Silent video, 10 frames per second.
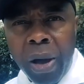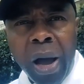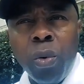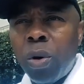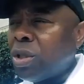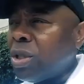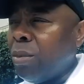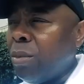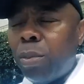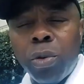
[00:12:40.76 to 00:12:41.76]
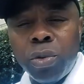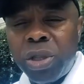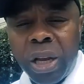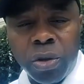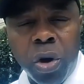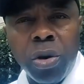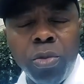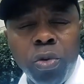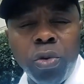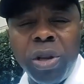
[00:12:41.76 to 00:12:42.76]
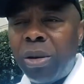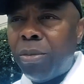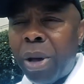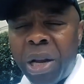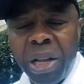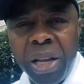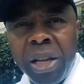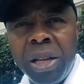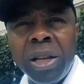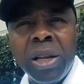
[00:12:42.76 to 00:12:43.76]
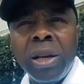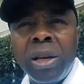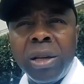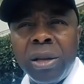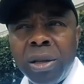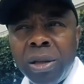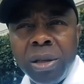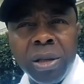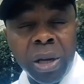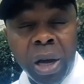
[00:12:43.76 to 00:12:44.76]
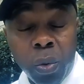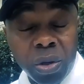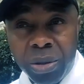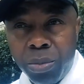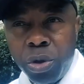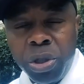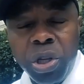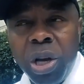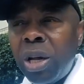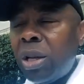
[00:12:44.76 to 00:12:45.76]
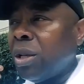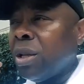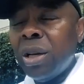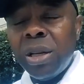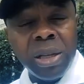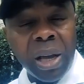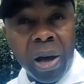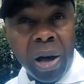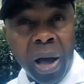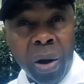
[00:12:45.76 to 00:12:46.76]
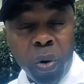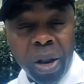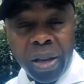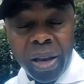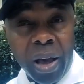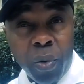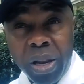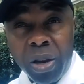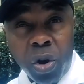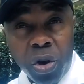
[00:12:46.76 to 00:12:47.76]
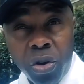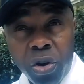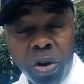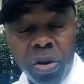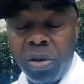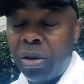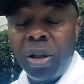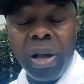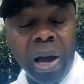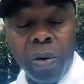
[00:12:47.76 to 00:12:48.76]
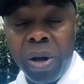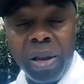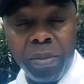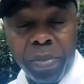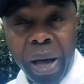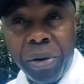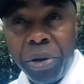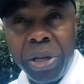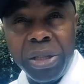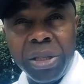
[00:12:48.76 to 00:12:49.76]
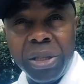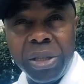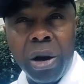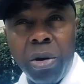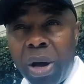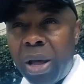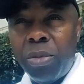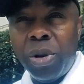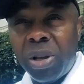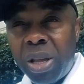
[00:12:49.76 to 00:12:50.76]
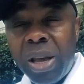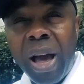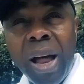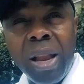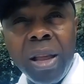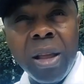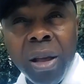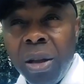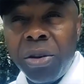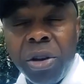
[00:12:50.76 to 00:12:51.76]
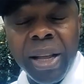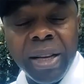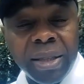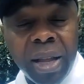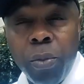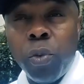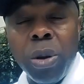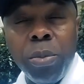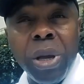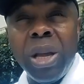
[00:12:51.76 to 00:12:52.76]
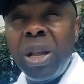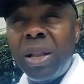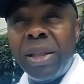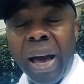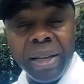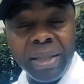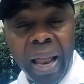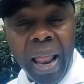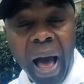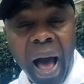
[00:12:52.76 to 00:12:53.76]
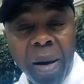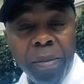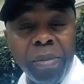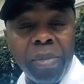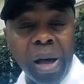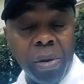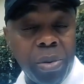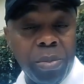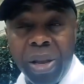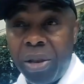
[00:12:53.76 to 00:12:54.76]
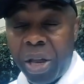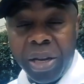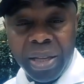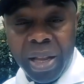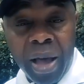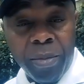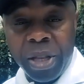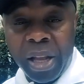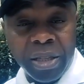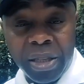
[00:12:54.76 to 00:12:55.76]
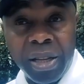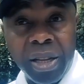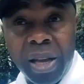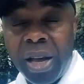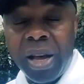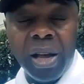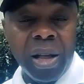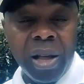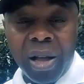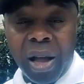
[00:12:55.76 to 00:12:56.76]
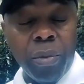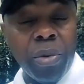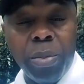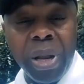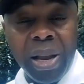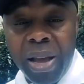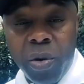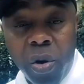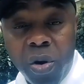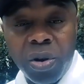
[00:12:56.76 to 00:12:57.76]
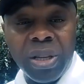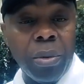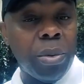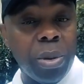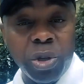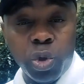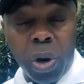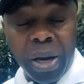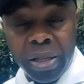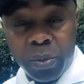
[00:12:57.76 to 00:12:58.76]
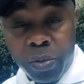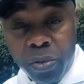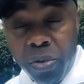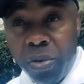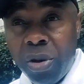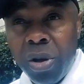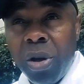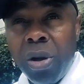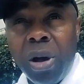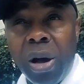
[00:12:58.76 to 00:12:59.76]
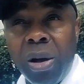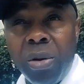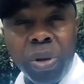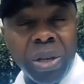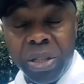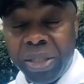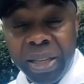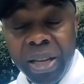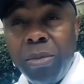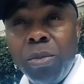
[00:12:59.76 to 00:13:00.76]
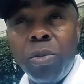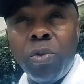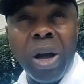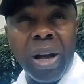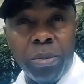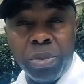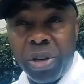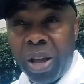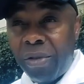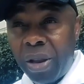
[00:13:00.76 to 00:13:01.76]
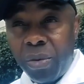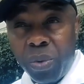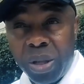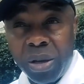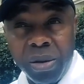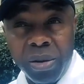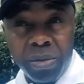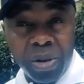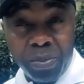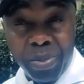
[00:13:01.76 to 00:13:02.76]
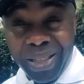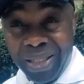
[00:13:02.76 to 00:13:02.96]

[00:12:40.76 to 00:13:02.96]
I was in Borussia Dortmund, in Berlin, I was in München. Now I went in London, I went in Paris, now I am in Kigali. The next step will be Dar es Salaam. I will be in Dar es Salaam in Tanzania. I will be in Lagos, I will be in Johannesburg. With the team, I'm traveling with a big